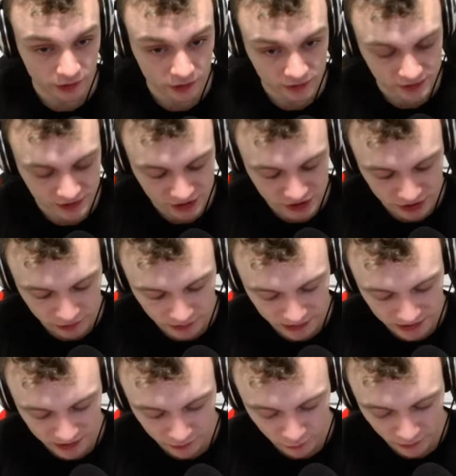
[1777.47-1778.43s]

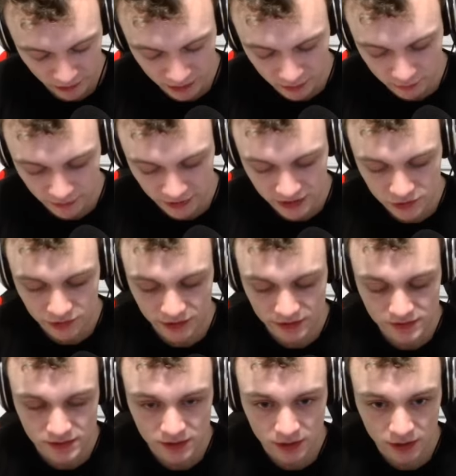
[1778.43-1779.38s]
generate a random
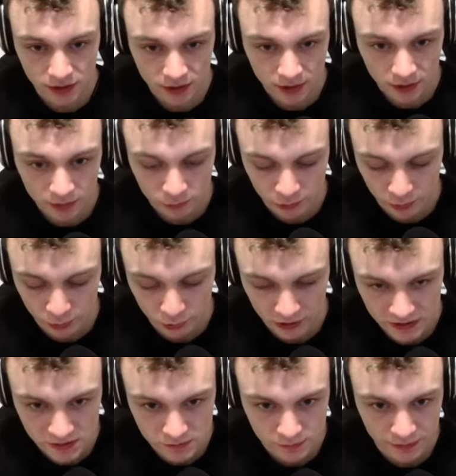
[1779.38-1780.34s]
matrix. We
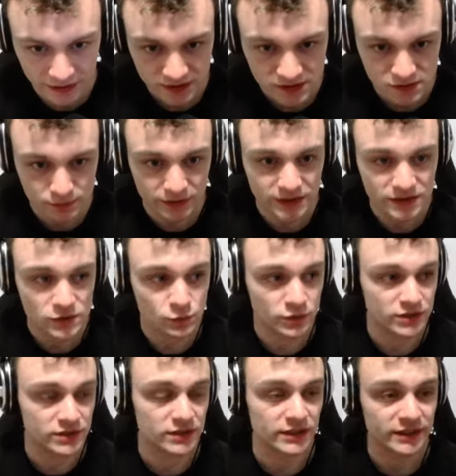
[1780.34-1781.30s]
press backspace, we
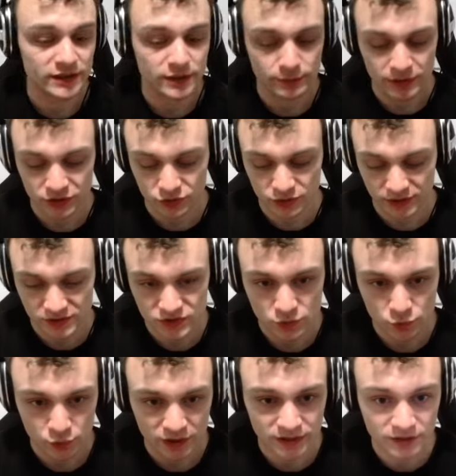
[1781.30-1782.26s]
delete the
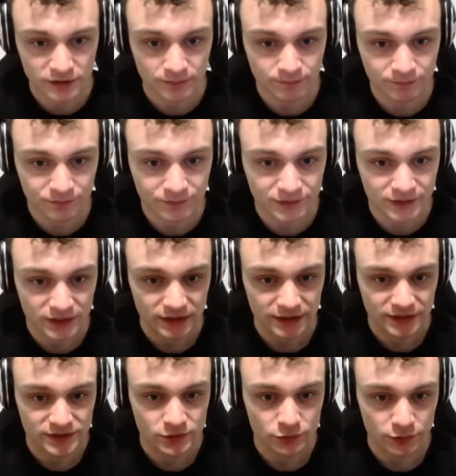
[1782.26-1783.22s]
matrix. Random,
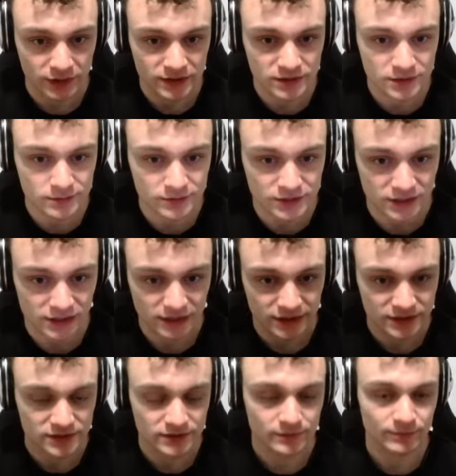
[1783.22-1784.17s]
delete, random,
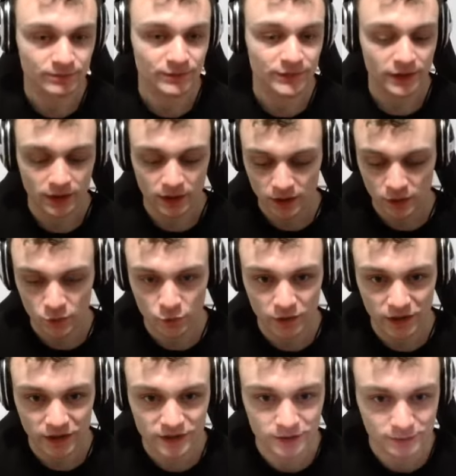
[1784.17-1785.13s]
delete.
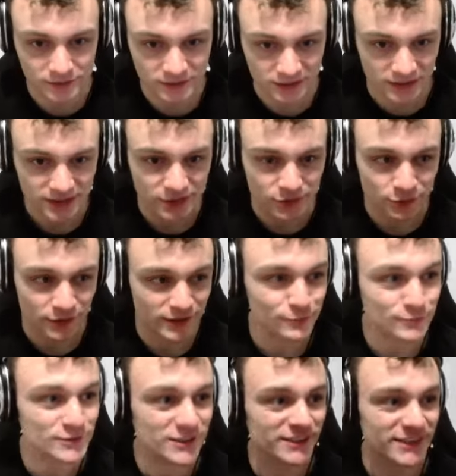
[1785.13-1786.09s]
Random, delete,
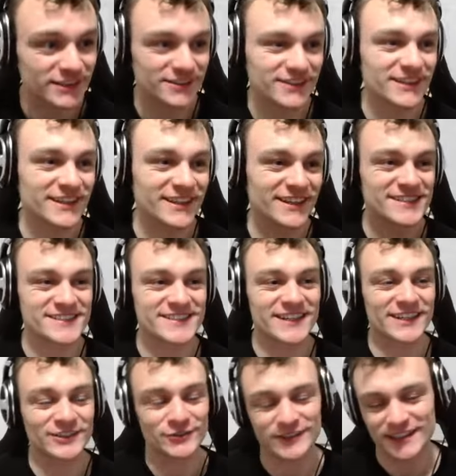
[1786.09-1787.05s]
random, delete. It's
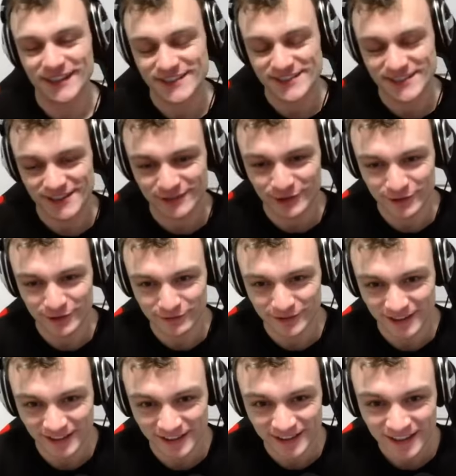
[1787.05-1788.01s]
actually quite
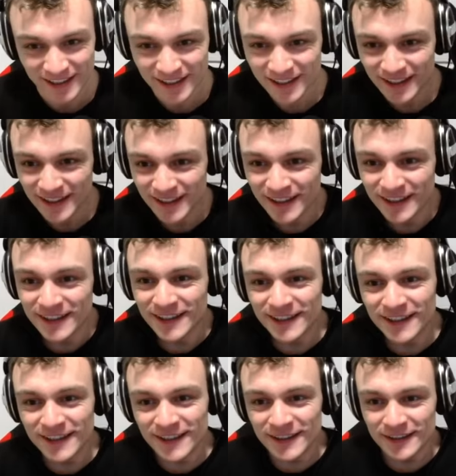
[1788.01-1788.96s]
funny.
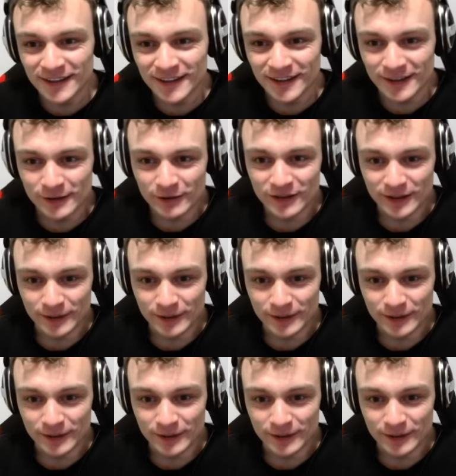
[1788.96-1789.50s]
Okay.